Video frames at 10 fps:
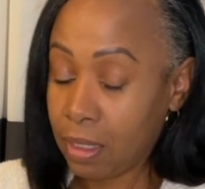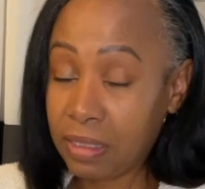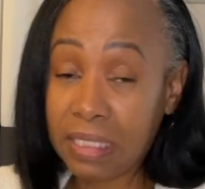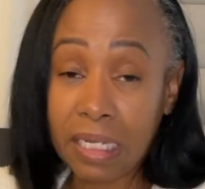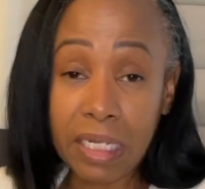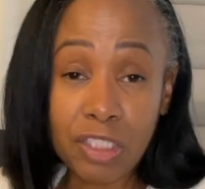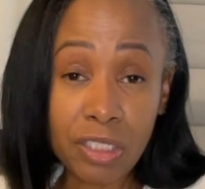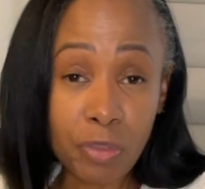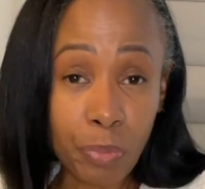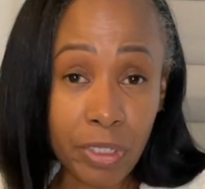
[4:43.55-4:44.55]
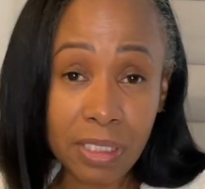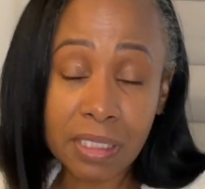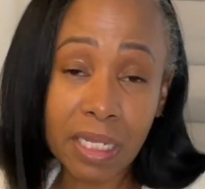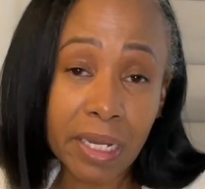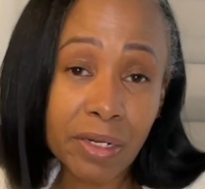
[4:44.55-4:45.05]
selection is pretty
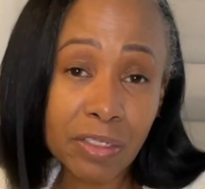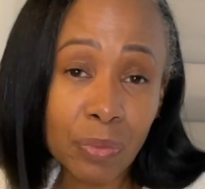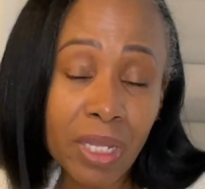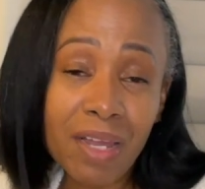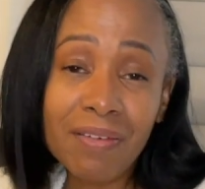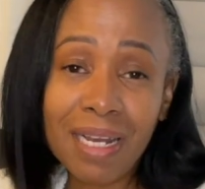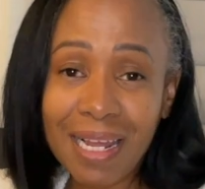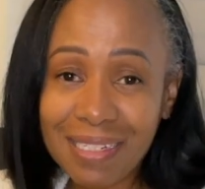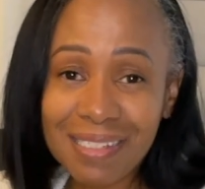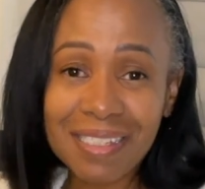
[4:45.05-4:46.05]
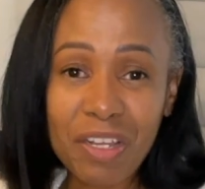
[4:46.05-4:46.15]
scarce. We have glasses